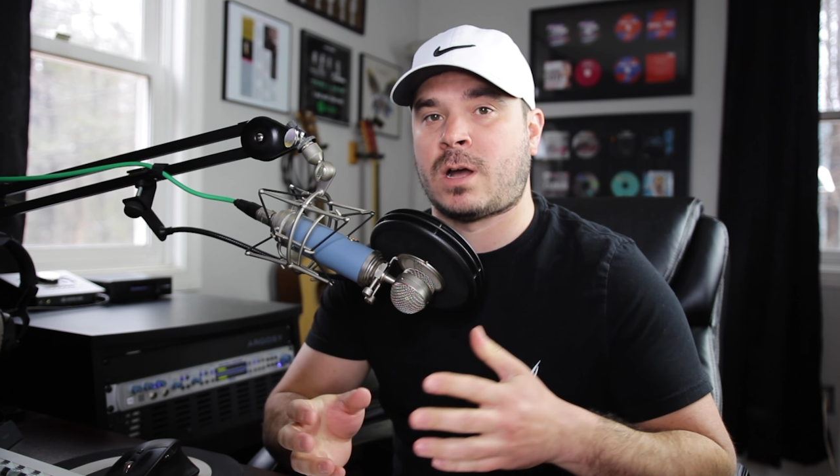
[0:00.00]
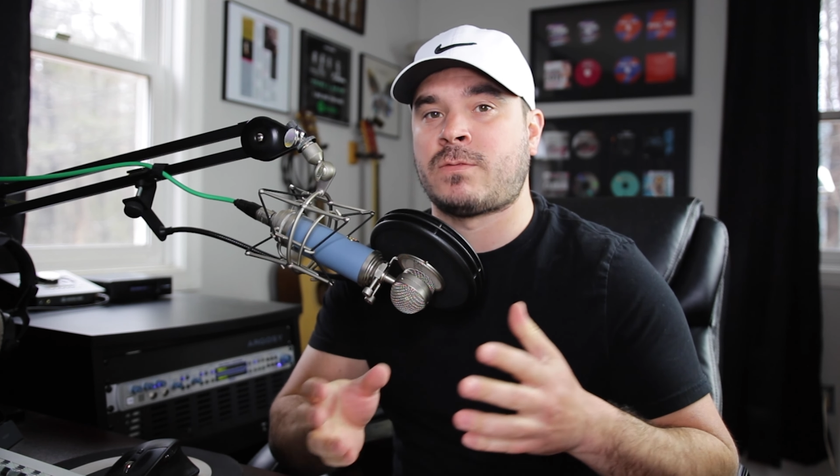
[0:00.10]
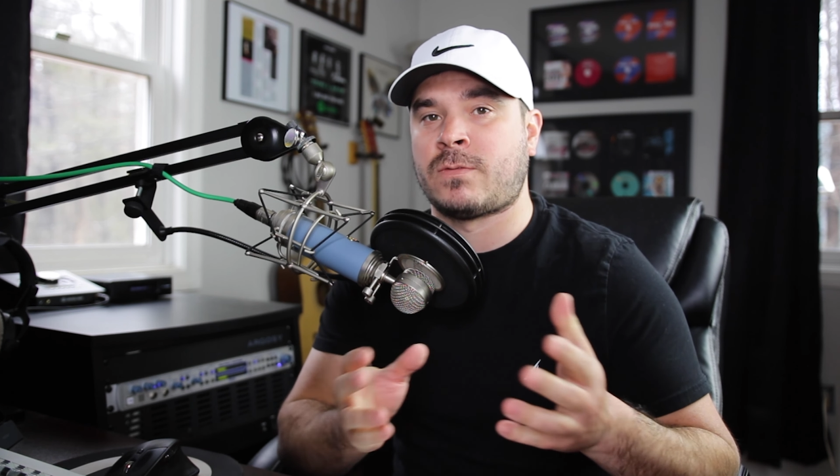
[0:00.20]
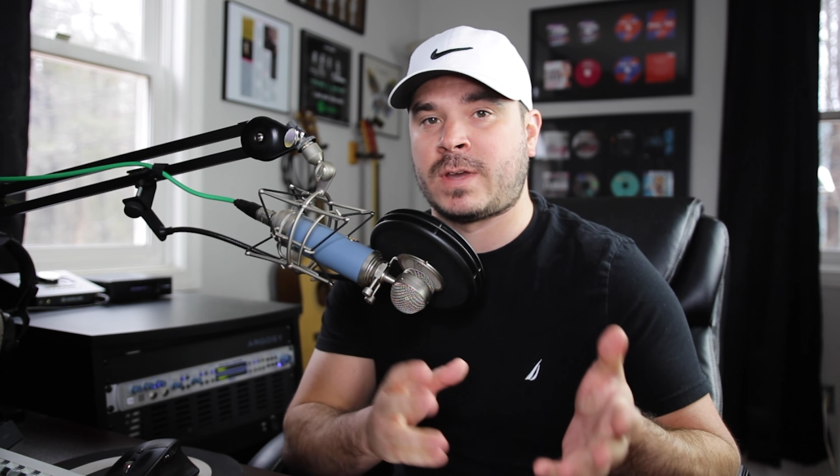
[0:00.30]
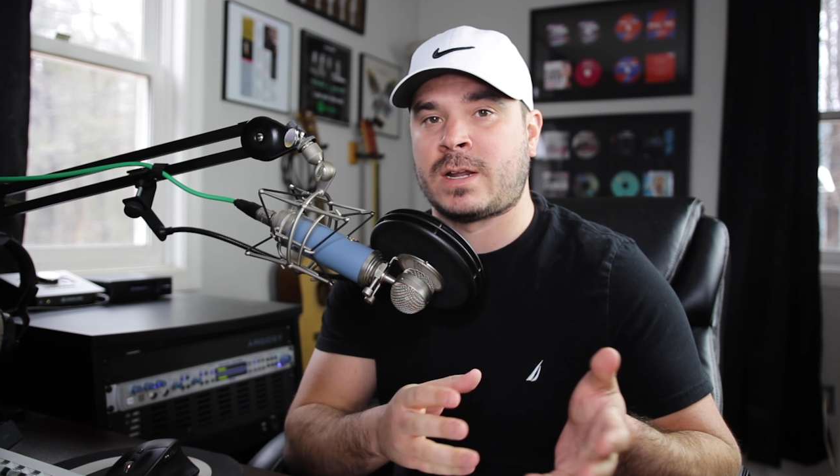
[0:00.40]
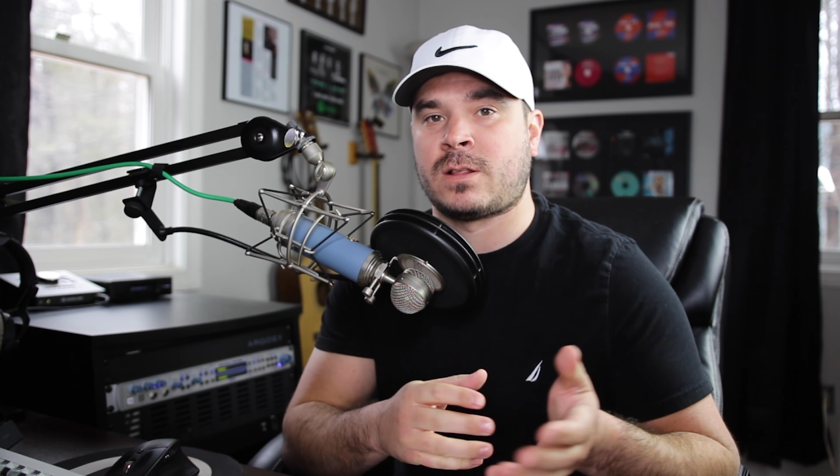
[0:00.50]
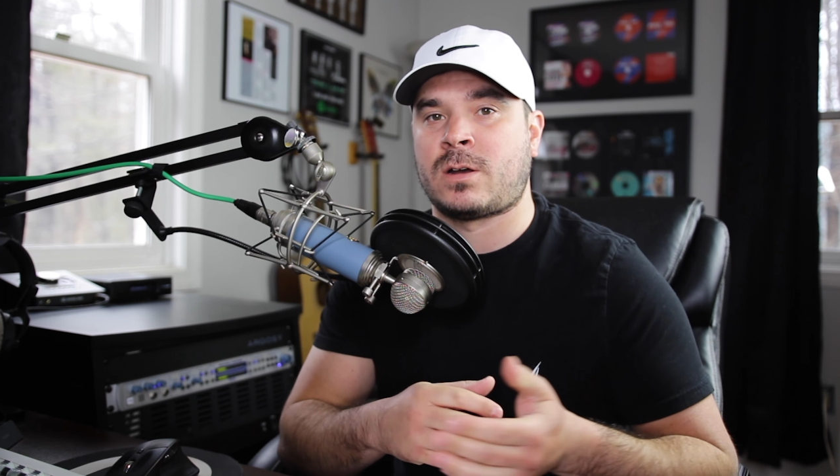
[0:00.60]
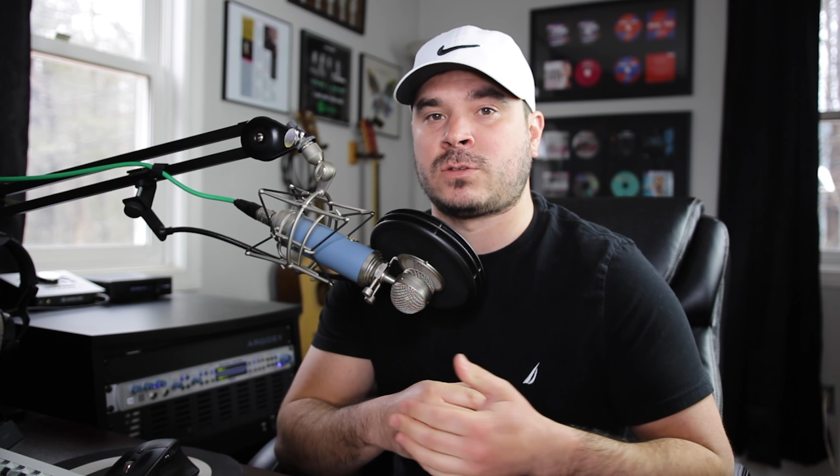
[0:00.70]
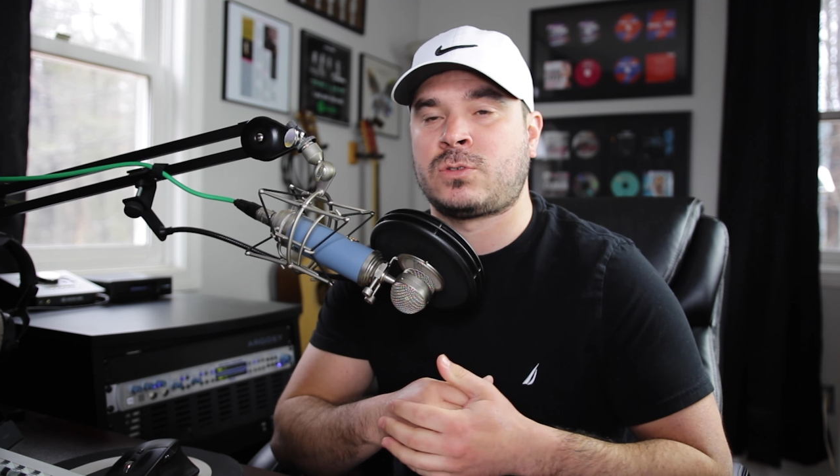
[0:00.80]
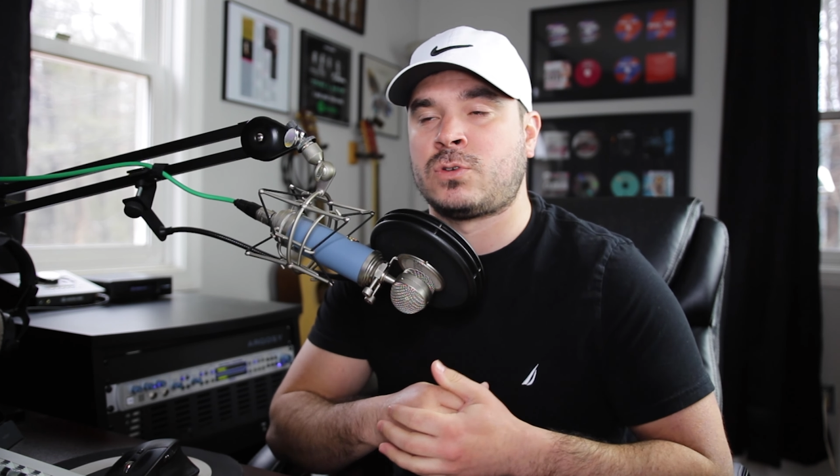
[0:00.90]
off of
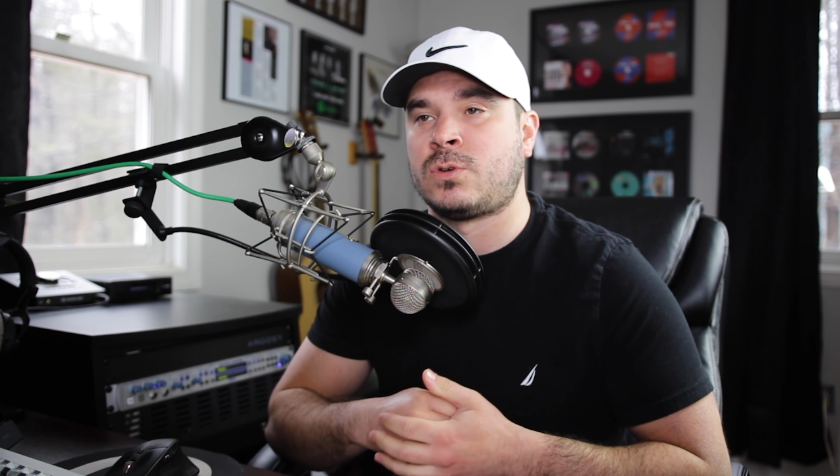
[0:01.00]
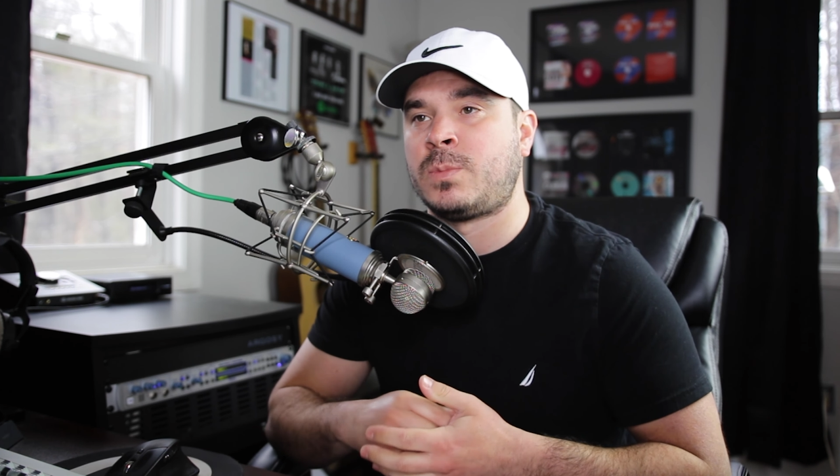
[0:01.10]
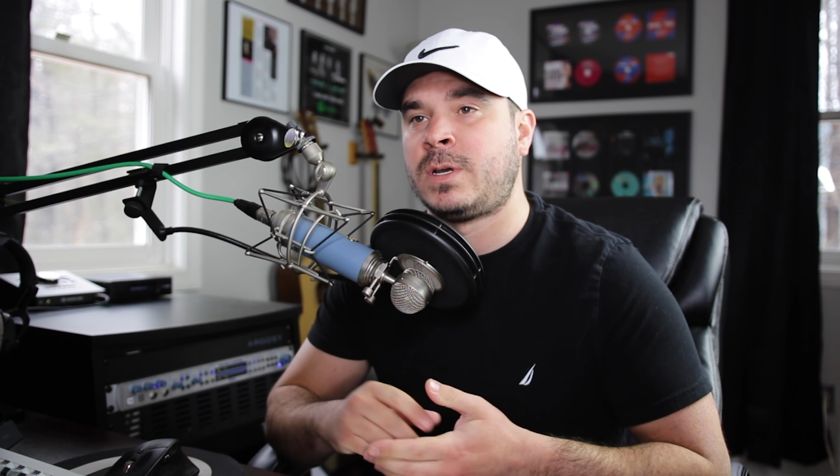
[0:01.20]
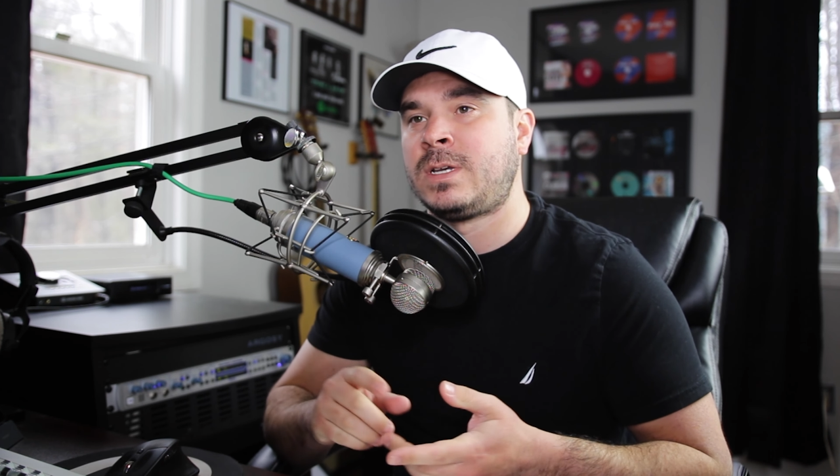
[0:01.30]
analog tube,